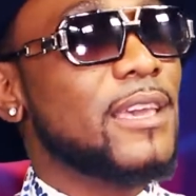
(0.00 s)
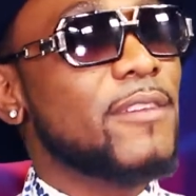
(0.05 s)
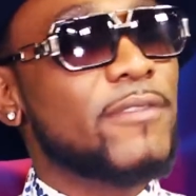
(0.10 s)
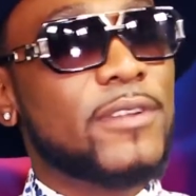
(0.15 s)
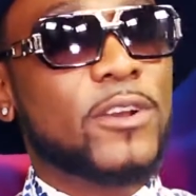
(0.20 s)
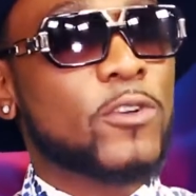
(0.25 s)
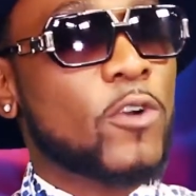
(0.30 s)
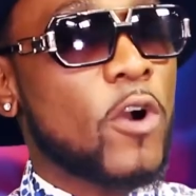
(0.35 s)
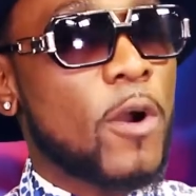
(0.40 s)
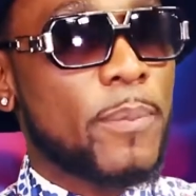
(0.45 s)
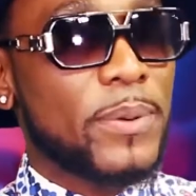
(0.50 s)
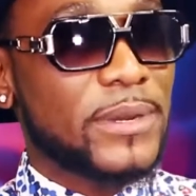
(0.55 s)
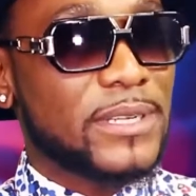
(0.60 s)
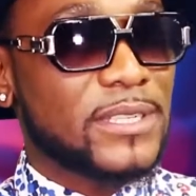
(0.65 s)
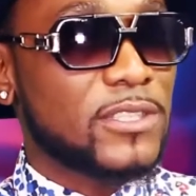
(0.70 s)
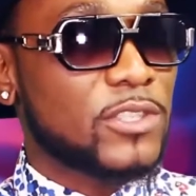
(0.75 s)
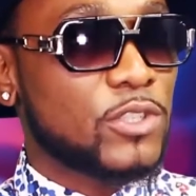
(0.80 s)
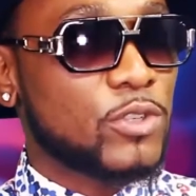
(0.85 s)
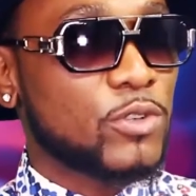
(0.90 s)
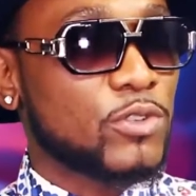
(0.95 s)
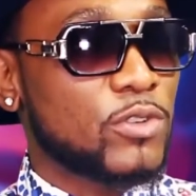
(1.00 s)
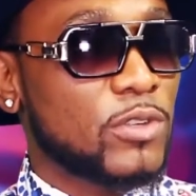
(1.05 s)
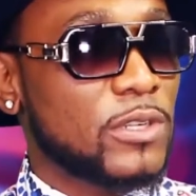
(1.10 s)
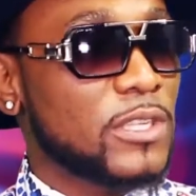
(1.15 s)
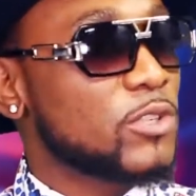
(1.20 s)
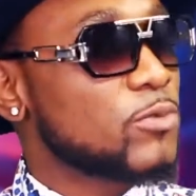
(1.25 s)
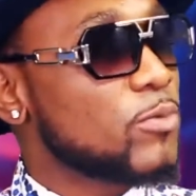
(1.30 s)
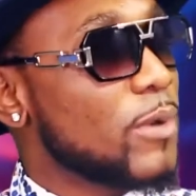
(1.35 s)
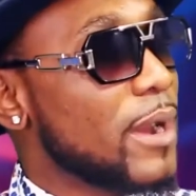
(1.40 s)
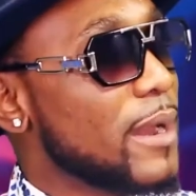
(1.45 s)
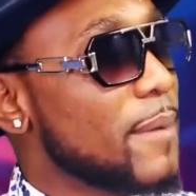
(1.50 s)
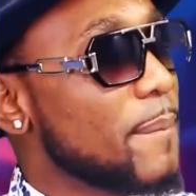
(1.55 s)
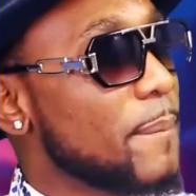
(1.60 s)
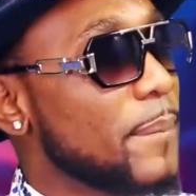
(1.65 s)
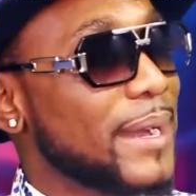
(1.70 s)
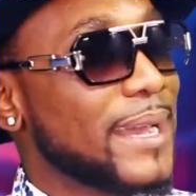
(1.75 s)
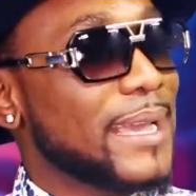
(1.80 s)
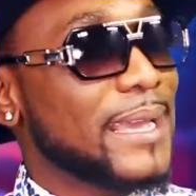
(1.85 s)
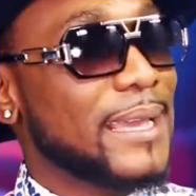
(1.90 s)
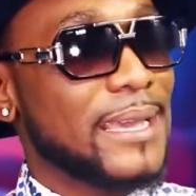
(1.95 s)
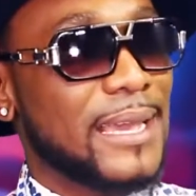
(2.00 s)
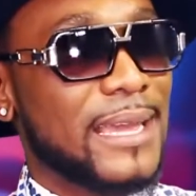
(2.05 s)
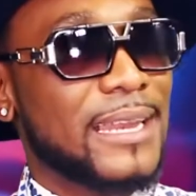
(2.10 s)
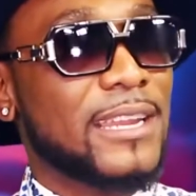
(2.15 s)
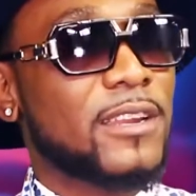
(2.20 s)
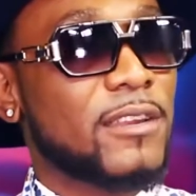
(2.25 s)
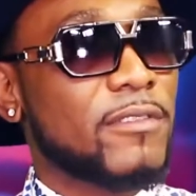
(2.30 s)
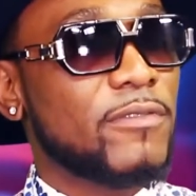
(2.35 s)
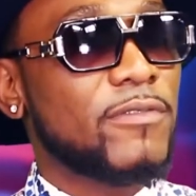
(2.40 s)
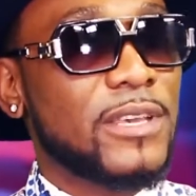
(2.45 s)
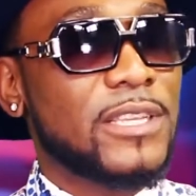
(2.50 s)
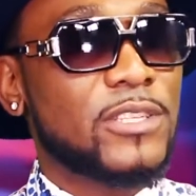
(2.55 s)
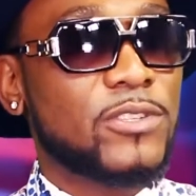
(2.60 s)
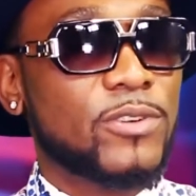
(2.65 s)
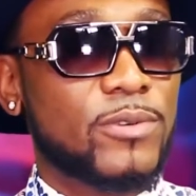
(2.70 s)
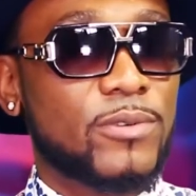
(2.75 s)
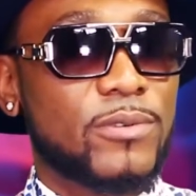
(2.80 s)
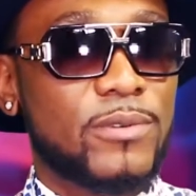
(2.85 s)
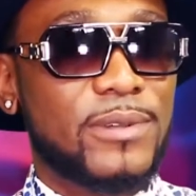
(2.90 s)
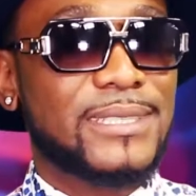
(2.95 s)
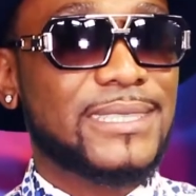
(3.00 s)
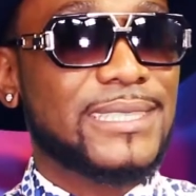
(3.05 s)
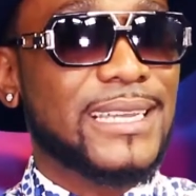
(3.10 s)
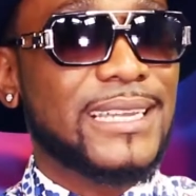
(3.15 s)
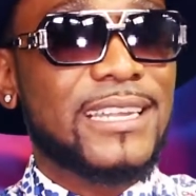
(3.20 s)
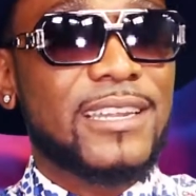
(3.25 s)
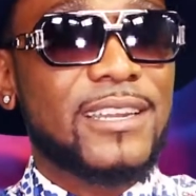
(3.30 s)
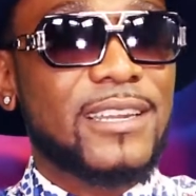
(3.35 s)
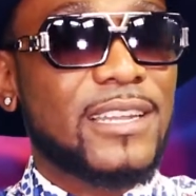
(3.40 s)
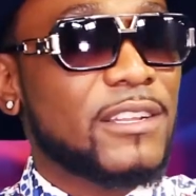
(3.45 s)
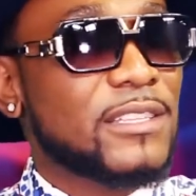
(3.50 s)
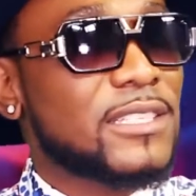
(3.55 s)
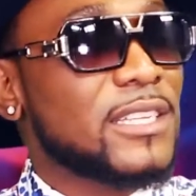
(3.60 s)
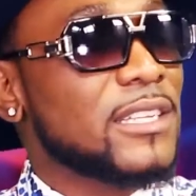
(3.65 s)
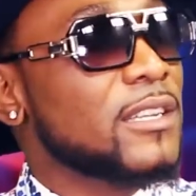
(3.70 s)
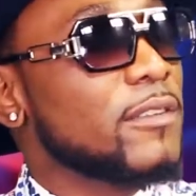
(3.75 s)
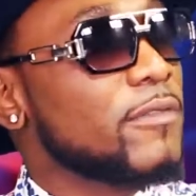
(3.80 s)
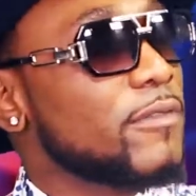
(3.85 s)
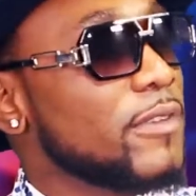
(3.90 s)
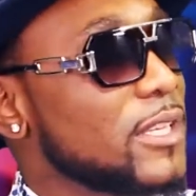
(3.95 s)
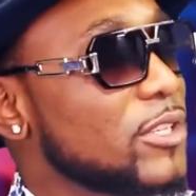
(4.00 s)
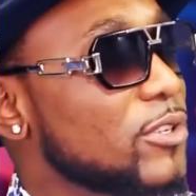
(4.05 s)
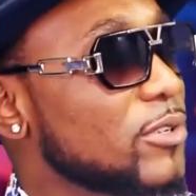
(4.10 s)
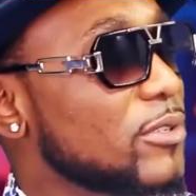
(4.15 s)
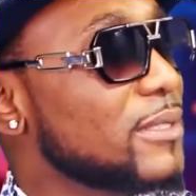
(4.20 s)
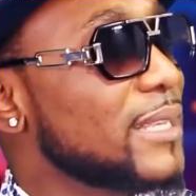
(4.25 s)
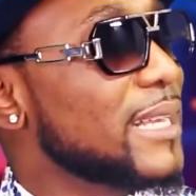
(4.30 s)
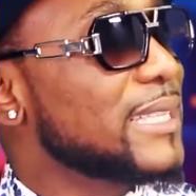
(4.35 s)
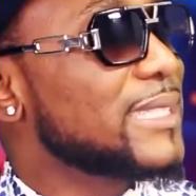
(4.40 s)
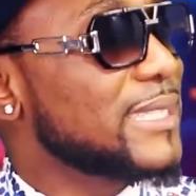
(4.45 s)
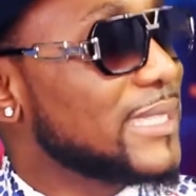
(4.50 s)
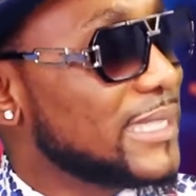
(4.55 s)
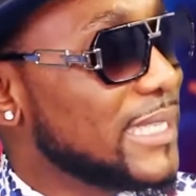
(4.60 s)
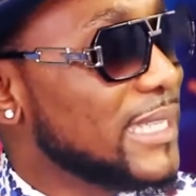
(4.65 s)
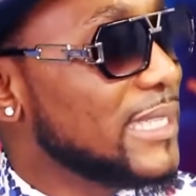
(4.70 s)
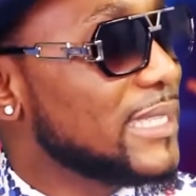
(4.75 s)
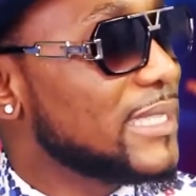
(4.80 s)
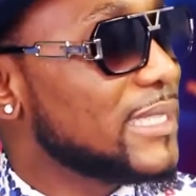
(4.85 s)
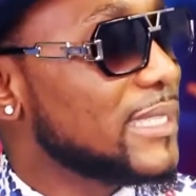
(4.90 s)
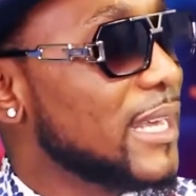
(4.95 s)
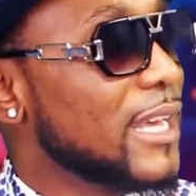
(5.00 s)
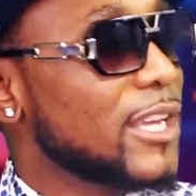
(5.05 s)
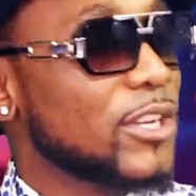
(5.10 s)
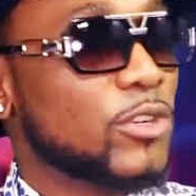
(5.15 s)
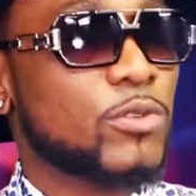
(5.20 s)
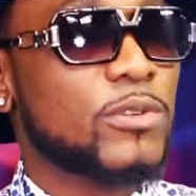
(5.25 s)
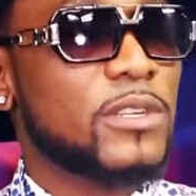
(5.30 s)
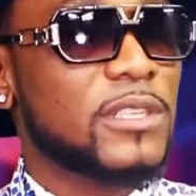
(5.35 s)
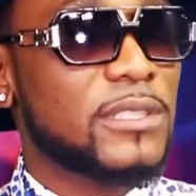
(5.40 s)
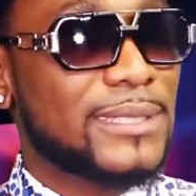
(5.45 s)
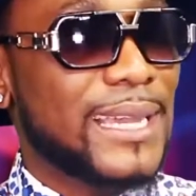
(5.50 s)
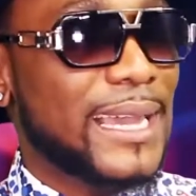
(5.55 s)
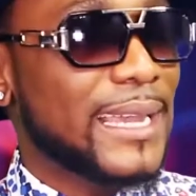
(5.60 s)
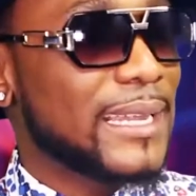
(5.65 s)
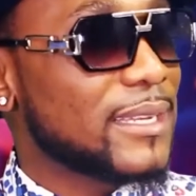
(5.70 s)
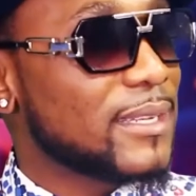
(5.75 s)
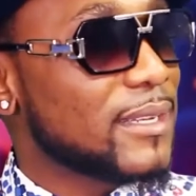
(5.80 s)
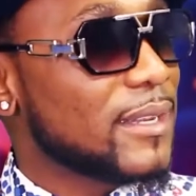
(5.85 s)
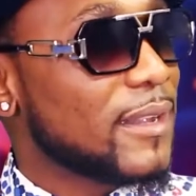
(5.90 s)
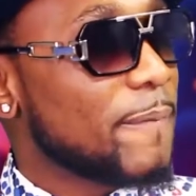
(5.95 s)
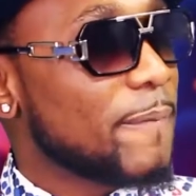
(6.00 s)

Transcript: even a corporate institution is run by an individual. It's individuals that sit to decide.